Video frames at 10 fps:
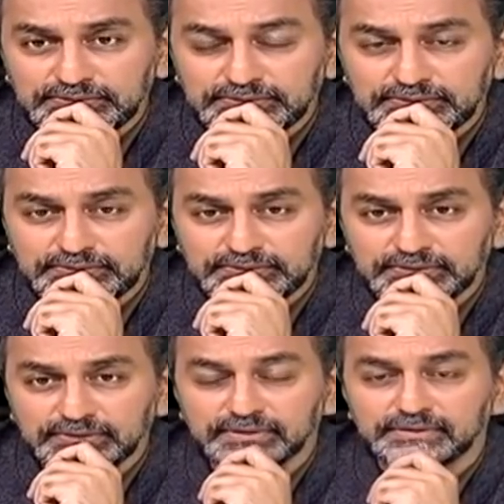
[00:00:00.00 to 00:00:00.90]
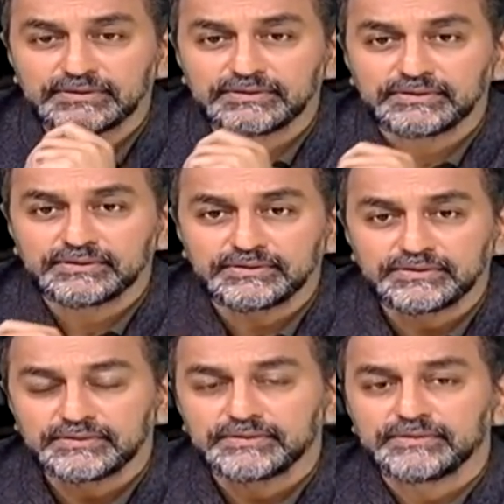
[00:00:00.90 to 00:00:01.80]

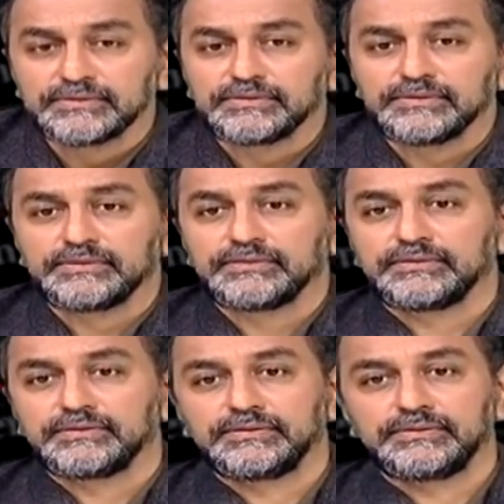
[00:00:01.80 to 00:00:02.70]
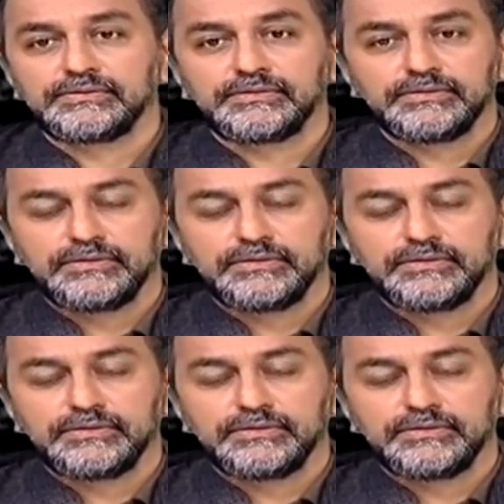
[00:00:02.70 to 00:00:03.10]
(not speaking)